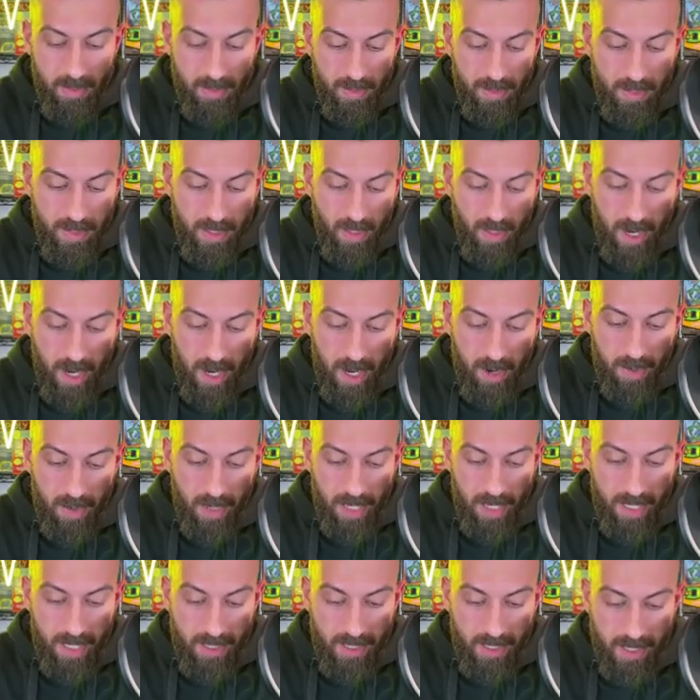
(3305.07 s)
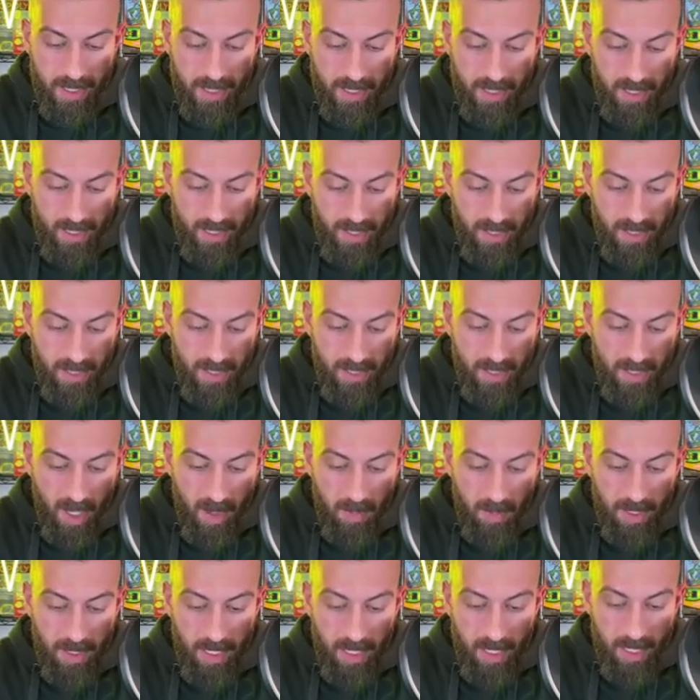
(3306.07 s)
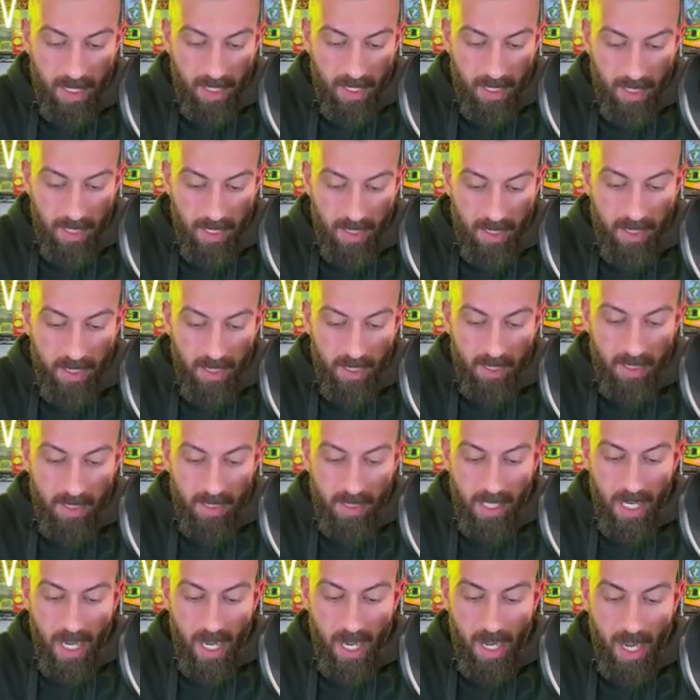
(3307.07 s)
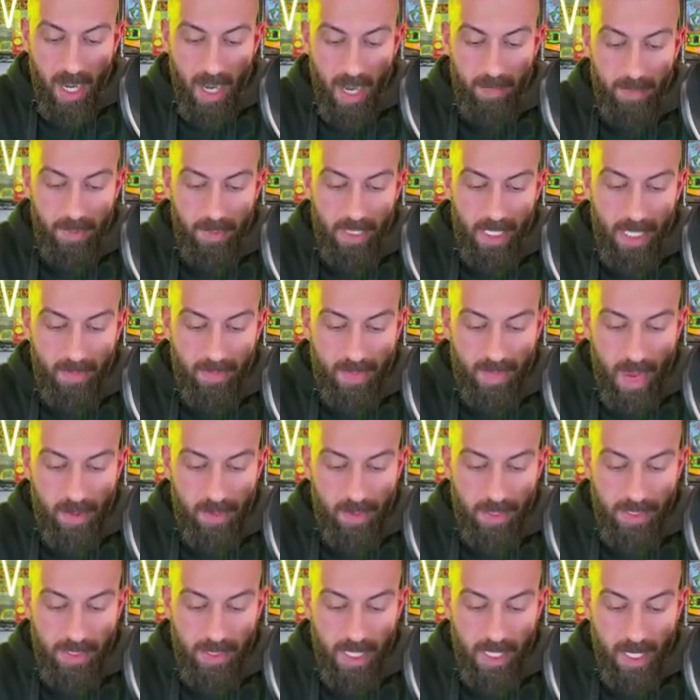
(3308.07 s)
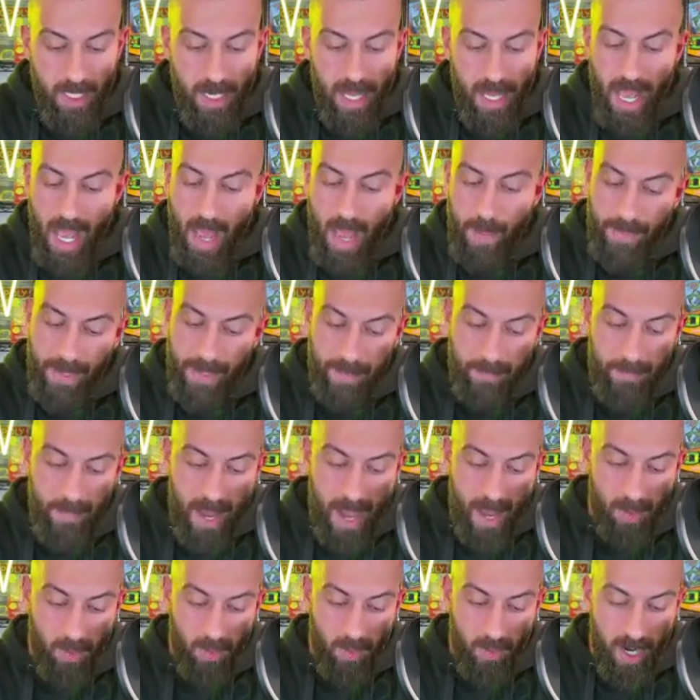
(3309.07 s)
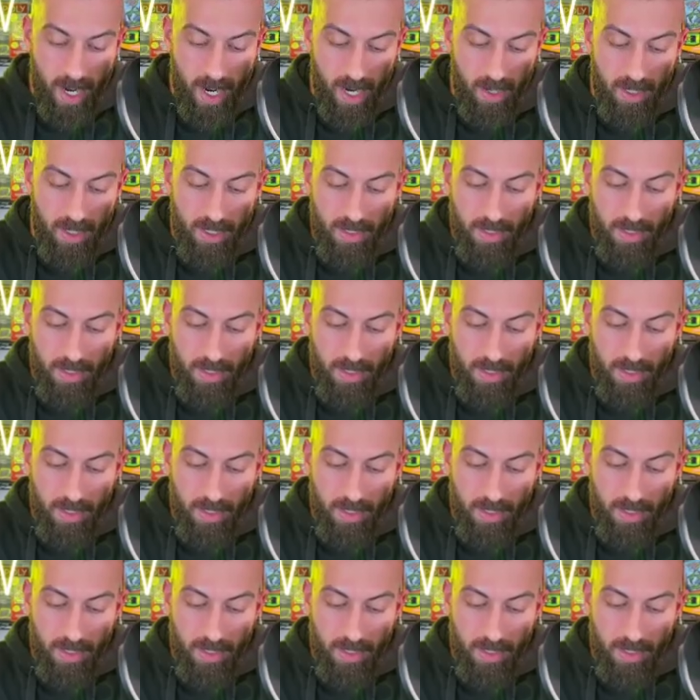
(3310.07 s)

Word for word: So here it is coming in now, I believe that was an epic battle there.